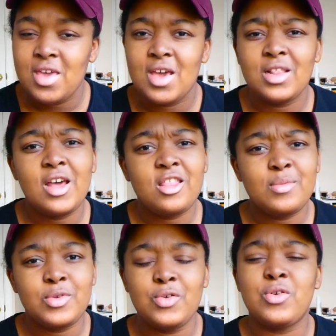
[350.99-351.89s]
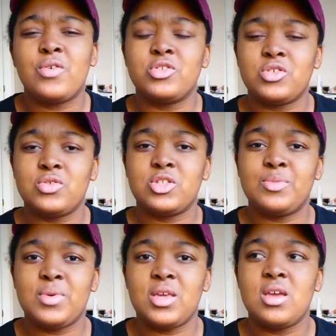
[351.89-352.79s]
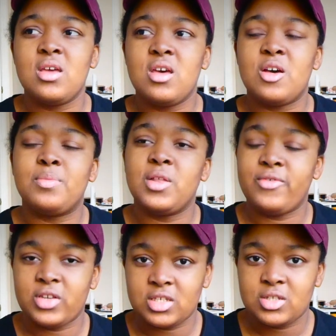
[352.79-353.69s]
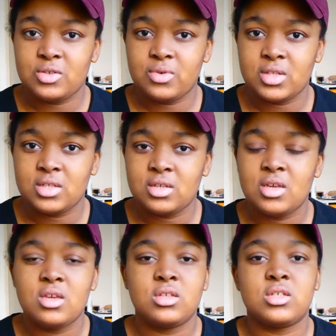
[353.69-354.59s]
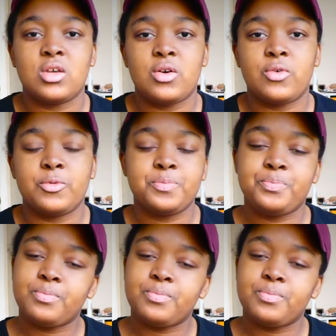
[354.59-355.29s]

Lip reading: And a lot of them do know and choose to be oblivious to it. So,